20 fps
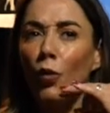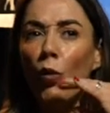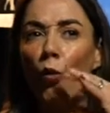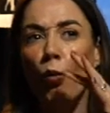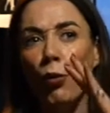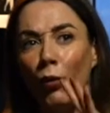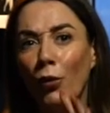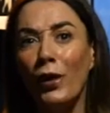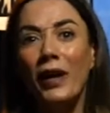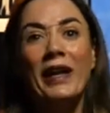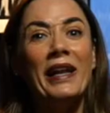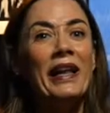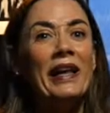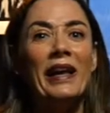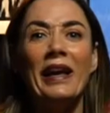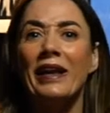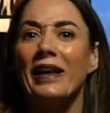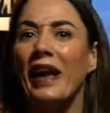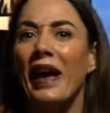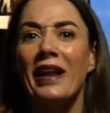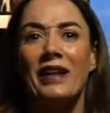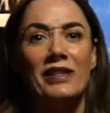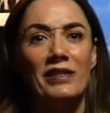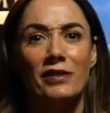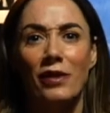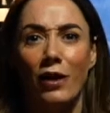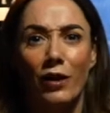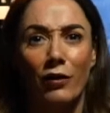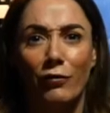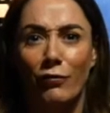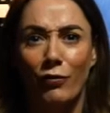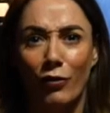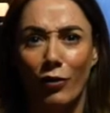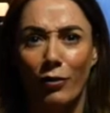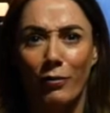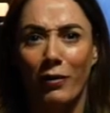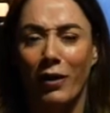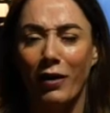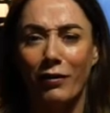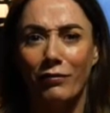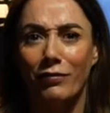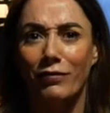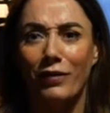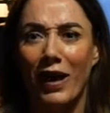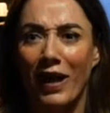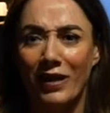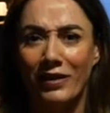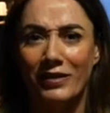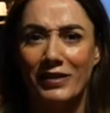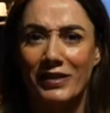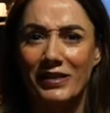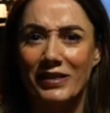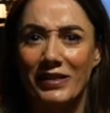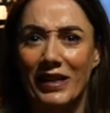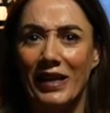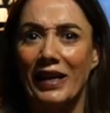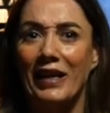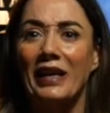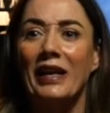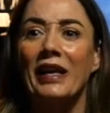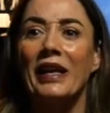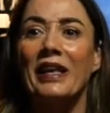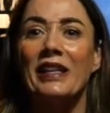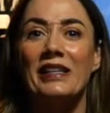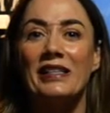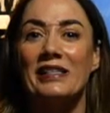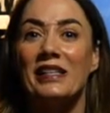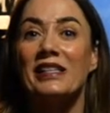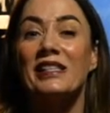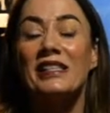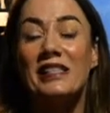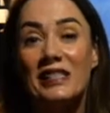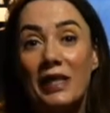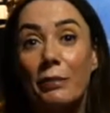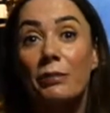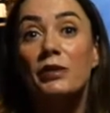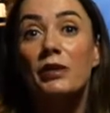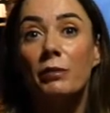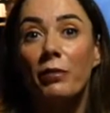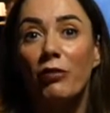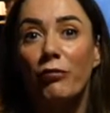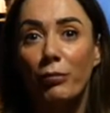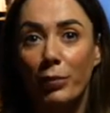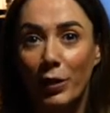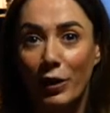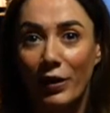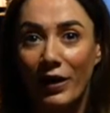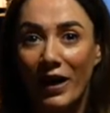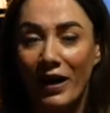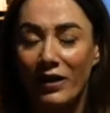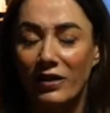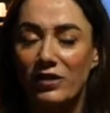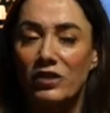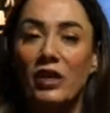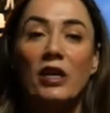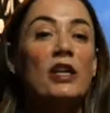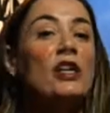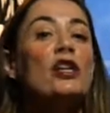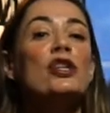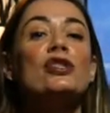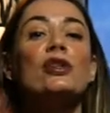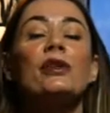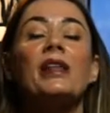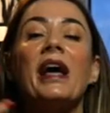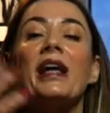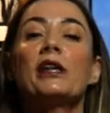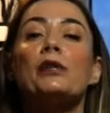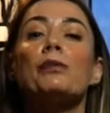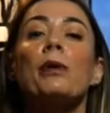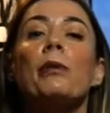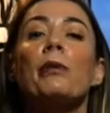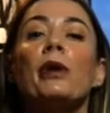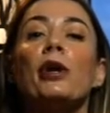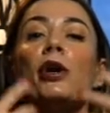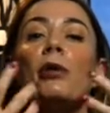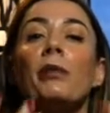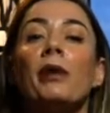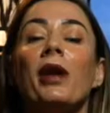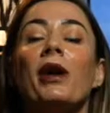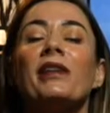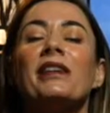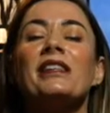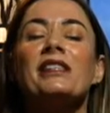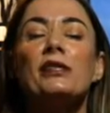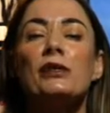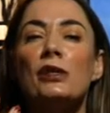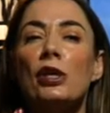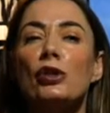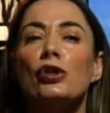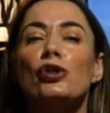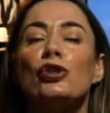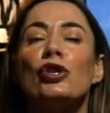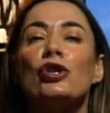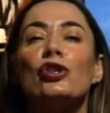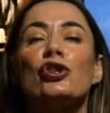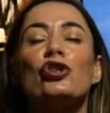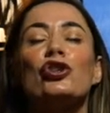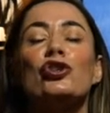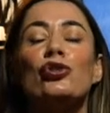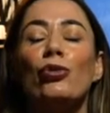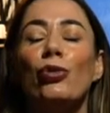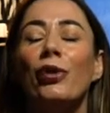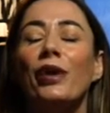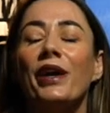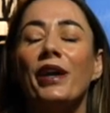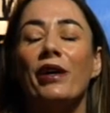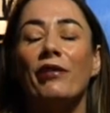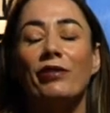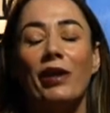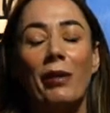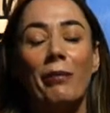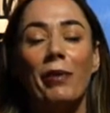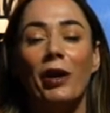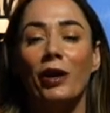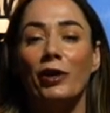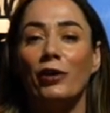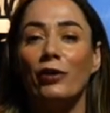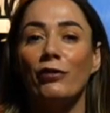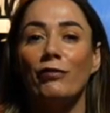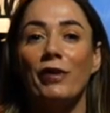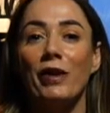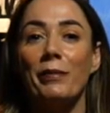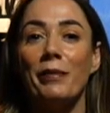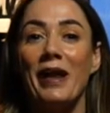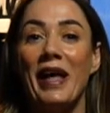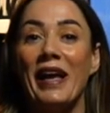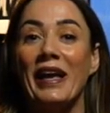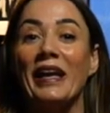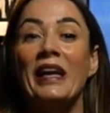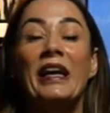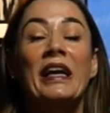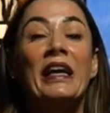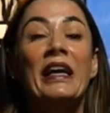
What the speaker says: Oily, again, is not a form of healthy skin. It is a symptom of poor health. So that is where we come along. This is the joy of that molecule, vitamin A.